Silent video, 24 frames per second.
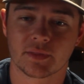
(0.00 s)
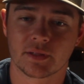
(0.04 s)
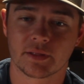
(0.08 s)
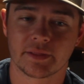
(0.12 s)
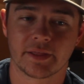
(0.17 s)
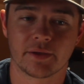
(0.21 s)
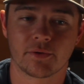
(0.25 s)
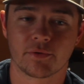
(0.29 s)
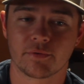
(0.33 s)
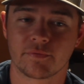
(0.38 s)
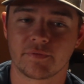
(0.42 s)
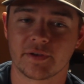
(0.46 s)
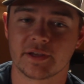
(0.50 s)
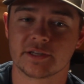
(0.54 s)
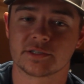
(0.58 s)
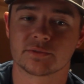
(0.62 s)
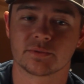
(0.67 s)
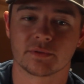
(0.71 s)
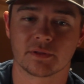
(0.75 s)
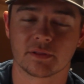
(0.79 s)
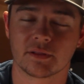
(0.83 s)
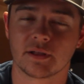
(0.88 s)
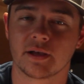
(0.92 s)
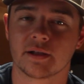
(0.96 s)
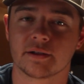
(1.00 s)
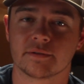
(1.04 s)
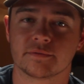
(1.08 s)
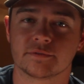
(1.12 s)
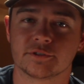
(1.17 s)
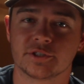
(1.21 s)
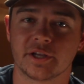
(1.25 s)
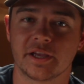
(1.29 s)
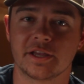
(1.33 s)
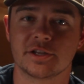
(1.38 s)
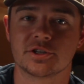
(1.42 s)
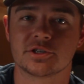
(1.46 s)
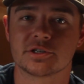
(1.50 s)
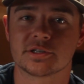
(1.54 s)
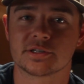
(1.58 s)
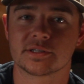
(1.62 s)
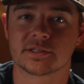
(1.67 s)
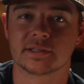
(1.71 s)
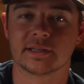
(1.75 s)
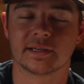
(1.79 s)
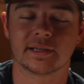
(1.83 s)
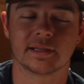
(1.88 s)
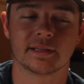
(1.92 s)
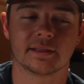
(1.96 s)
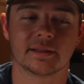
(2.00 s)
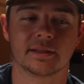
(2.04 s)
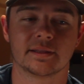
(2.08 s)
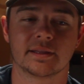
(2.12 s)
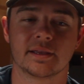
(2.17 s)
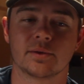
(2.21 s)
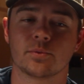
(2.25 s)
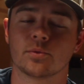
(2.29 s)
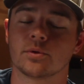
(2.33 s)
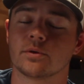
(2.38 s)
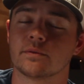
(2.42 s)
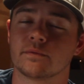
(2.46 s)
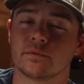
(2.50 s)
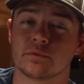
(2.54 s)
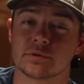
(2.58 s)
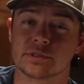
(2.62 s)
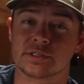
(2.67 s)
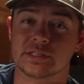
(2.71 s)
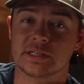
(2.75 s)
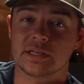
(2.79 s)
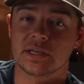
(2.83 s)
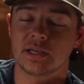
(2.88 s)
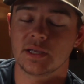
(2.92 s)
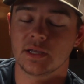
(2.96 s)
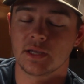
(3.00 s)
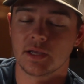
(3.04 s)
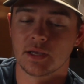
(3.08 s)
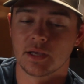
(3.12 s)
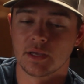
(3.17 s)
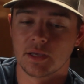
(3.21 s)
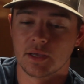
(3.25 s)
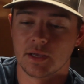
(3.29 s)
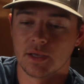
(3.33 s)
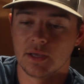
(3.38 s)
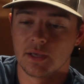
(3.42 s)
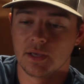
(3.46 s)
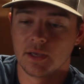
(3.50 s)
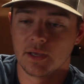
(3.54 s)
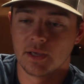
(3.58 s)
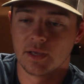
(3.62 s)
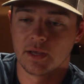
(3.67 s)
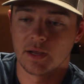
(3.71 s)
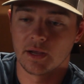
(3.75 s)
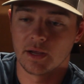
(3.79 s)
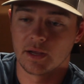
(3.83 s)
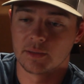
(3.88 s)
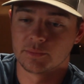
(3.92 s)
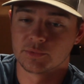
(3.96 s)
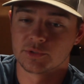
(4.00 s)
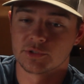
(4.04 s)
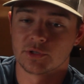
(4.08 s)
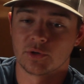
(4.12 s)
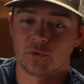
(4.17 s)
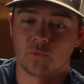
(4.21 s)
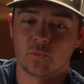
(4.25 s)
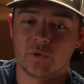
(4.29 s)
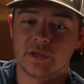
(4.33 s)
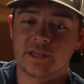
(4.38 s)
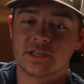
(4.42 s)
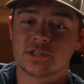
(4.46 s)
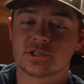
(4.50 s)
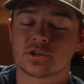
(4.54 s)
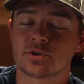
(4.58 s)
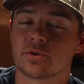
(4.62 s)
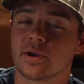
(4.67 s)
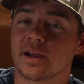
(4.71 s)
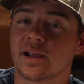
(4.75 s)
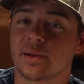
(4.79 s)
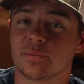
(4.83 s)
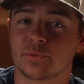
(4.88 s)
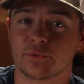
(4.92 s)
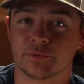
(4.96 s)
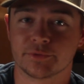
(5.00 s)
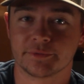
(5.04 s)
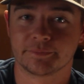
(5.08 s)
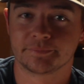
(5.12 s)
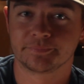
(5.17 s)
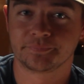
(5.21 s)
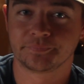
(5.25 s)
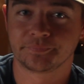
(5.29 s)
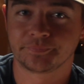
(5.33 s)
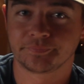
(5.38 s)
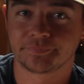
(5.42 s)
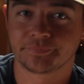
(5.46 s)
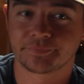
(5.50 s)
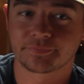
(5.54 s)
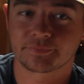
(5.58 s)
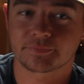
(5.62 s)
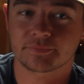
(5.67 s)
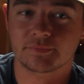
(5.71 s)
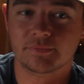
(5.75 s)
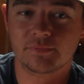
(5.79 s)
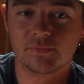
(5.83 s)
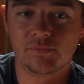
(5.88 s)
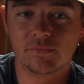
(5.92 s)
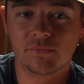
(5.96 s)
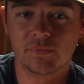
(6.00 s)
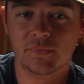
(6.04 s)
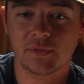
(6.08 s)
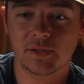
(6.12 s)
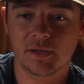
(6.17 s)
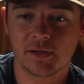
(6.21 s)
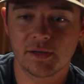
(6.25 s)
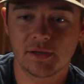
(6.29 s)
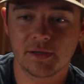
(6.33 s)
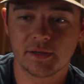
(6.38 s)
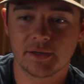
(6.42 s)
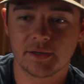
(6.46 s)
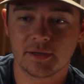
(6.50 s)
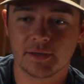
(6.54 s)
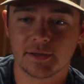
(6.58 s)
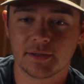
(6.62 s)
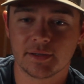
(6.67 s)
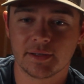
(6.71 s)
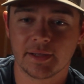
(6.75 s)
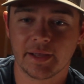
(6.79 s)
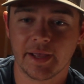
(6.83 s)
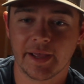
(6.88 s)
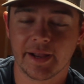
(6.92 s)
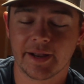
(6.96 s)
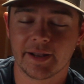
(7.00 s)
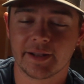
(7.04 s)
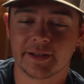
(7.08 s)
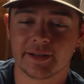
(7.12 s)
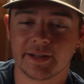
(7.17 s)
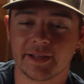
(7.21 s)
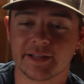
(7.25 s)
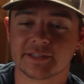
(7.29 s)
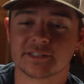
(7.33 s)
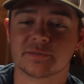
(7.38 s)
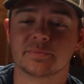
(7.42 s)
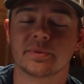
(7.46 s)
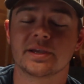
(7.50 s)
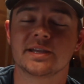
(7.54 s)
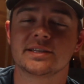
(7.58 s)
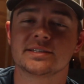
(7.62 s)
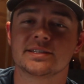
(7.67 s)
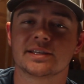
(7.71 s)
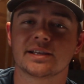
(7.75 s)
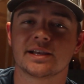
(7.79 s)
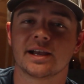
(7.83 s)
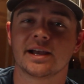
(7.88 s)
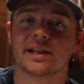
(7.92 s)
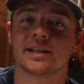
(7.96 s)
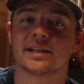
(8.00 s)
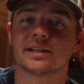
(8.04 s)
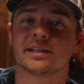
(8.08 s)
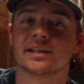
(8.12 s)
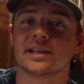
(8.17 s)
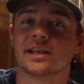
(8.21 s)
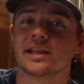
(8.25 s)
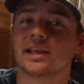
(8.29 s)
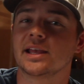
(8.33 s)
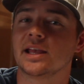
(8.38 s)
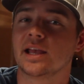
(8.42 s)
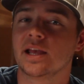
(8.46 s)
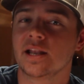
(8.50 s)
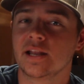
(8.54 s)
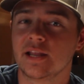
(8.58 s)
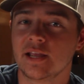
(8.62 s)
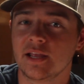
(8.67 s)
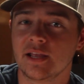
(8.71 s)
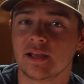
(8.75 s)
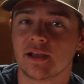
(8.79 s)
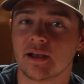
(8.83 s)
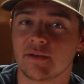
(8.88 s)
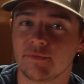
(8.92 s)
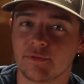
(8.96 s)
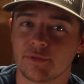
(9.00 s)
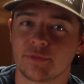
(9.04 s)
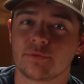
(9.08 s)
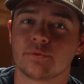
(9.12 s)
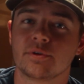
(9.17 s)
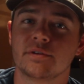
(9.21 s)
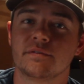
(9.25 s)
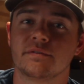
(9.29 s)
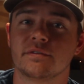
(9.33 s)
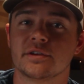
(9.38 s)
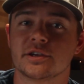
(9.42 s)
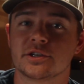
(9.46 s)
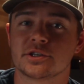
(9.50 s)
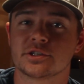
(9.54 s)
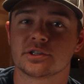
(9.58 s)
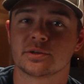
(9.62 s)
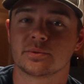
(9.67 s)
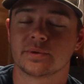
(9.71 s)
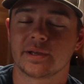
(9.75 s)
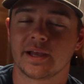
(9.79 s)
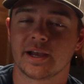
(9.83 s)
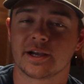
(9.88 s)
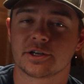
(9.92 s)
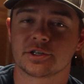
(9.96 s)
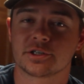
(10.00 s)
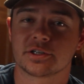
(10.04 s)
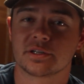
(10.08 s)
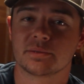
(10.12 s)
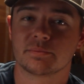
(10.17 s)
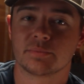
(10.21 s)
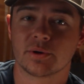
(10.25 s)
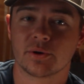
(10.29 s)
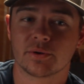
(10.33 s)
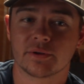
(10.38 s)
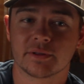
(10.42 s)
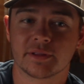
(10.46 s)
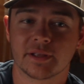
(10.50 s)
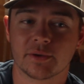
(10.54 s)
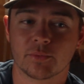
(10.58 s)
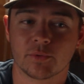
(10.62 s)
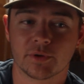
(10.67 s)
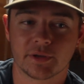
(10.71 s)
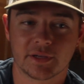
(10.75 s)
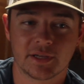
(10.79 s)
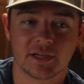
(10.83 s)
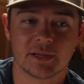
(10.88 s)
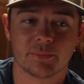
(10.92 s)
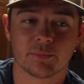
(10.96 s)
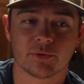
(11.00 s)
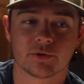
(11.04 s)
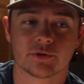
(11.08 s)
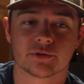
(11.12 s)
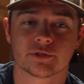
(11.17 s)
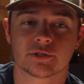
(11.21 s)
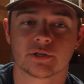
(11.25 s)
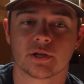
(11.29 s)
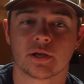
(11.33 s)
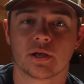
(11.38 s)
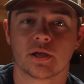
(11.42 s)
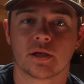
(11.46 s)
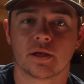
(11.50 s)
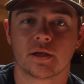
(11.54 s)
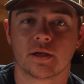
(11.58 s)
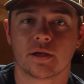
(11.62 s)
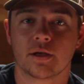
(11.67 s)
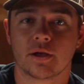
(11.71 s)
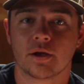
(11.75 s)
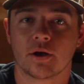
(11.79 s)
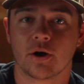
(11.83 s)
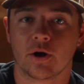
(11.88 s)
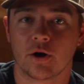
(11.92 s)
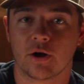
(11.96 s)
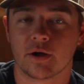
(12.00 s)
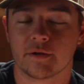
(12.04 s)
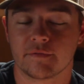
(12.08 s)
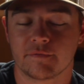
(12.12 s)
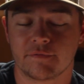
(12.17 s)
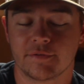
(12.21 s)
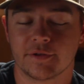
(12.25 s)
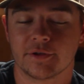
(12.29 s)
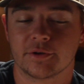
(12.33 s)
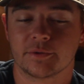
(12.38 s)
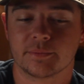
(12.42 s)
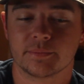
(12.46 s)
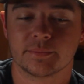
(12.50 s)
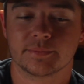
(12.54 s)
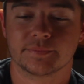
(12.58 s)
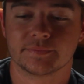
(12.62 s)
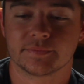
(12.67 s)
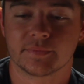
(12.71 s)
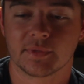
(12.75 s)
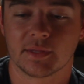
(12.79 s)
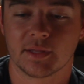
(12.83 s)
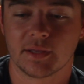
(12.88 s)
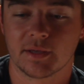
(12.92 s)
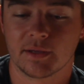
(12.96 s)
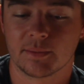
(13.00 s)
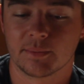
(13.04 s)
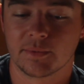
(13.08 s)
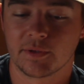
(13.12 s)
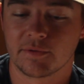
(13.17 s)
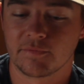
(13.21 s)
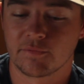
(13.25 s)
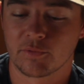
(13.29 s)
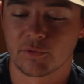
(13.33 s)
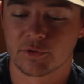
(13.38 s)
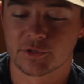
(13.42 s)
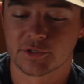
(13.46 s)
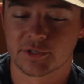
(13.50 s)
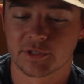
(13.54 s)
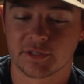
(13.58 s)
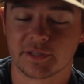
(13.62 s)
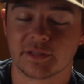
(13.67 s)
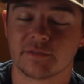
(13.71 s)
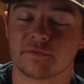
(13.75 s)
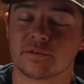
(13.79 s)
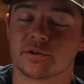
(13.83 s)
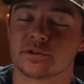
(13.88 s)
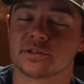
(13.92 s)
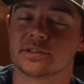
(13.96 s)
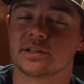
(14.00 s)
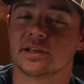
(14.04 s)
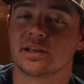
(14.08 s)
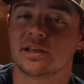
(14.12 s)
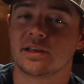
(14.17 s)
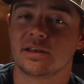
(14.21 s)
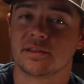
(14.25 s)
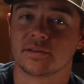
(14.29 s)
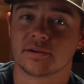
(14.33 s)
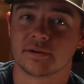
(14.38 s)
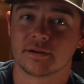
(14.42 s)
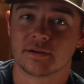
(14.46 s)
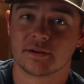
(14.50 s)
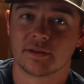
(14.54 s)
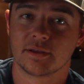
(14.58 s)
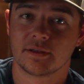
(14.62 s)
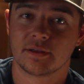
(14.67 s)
They were faced with a lot of changes that they weren't foreseeing. So we scrambled. And it's amazing, I didn't get any of the 3 fish that we actually boated that were keepers on film. Unfortunately, the first day either.